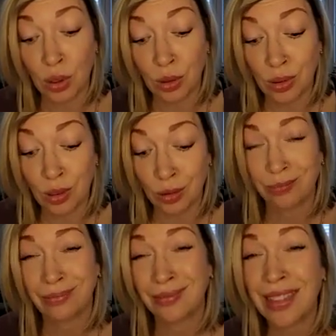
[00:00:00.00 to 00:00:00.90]
future.
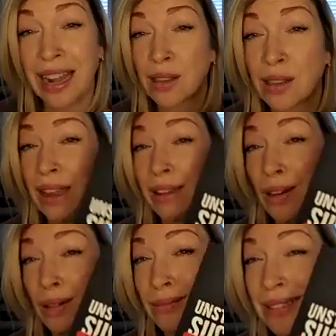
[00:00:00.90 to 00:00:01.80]
So lots of
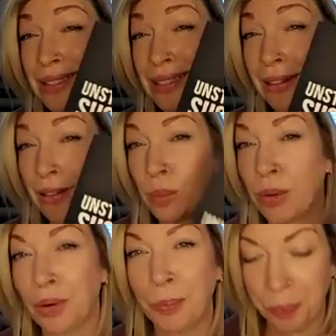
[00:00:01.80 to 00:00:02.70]
value in a tiny little
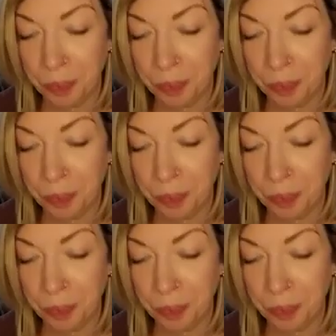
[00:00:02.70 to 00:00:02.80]
book.